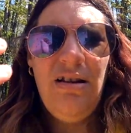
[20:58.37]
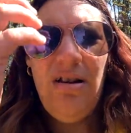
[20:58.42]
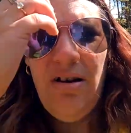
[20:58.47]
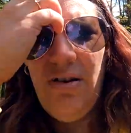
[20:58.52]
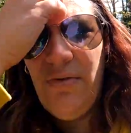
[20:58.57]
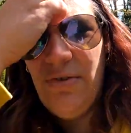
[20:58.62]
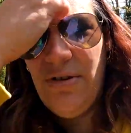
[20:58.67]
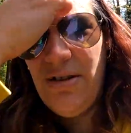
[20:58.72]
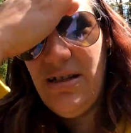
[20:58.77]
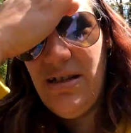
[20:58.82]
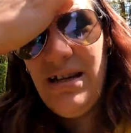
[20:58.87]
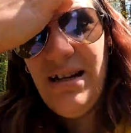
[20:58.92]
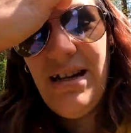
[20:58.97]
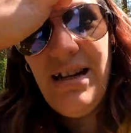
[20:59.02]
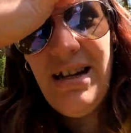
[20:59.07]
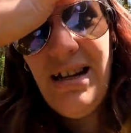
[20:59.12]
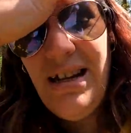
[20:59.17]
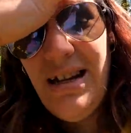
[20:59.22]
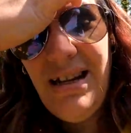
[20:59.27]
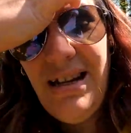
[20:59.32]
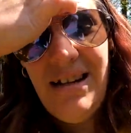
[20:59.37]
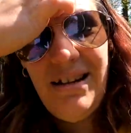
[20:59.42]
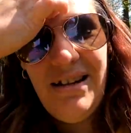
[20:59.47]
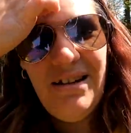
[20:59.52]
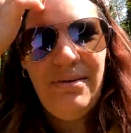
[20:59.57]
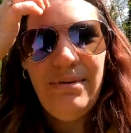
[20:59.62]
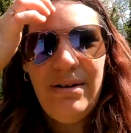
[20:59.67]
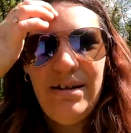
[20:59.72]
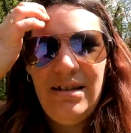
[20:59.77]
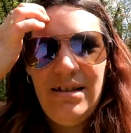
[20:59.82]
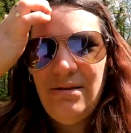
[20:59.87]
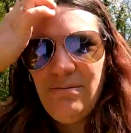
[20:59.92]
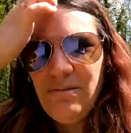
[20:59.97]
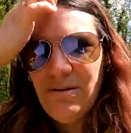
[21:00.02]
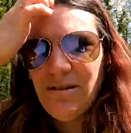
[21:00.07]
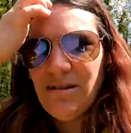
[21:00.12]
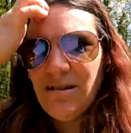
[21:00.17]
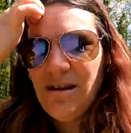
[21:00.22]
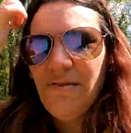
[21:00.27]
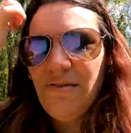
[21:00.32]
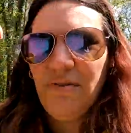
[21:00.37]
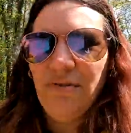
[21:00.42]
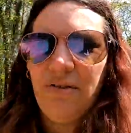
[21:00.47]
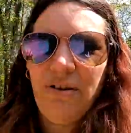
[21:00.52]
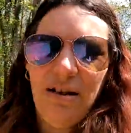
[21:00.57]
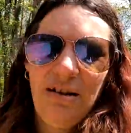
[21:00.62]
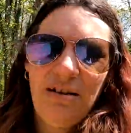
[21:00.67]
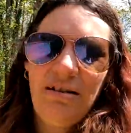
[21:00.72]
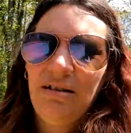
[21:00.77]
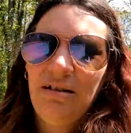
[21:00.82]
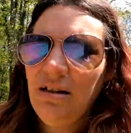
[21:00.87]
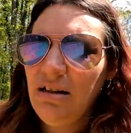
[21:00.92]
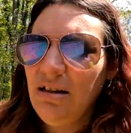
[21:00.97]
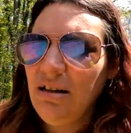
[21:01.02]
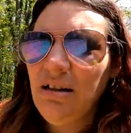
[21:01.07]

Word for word: Obviously, we're still discovering